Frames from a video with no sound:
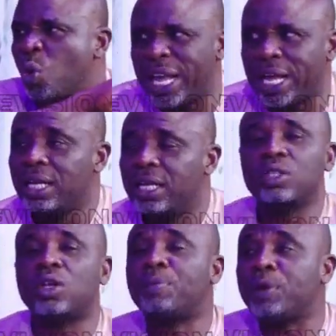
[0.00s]
way.
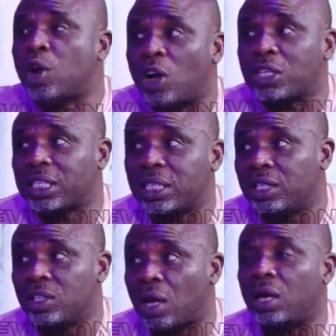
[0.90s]
Not because,
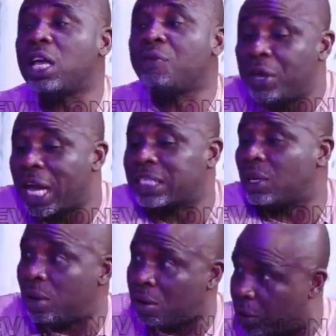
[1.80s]
not if he has a
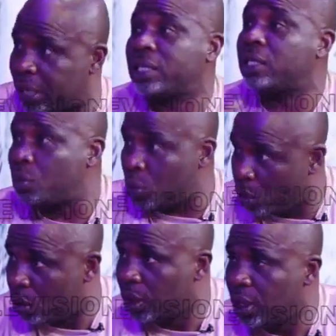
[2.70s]
way of correcting it, he will
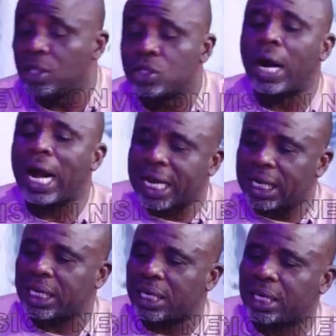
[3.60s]
go. So I
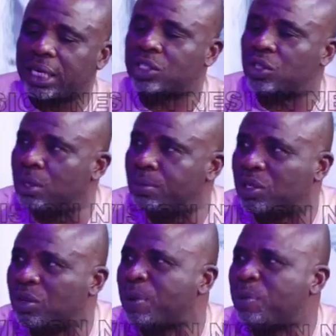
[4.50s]
can tell you that that's the only person.
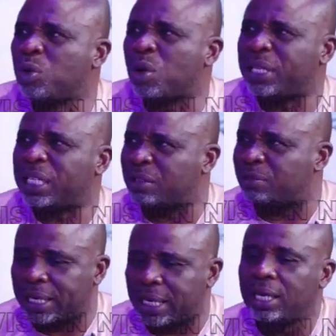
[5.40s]
So people will not be deceived
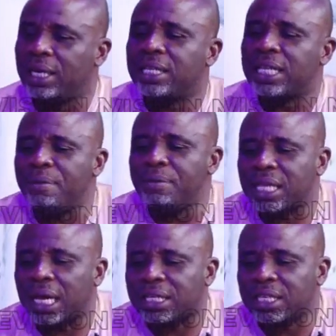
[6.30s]
by that. That means
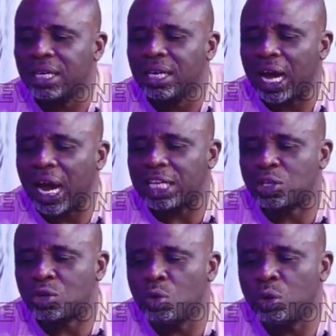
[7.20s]
that
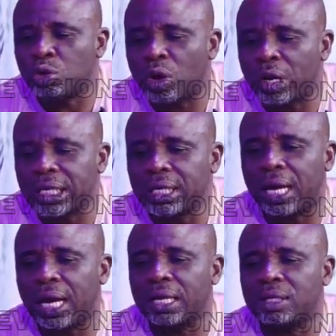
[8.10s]
Atiku will run
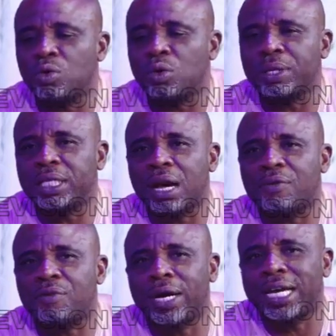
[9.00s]
and will be there
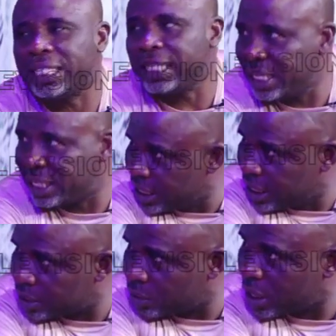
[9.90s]
for 88
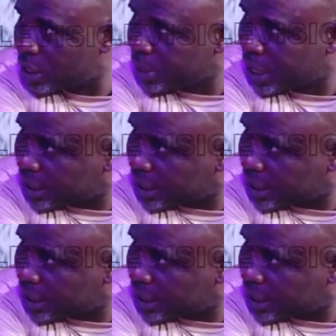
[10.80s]
years. When he will be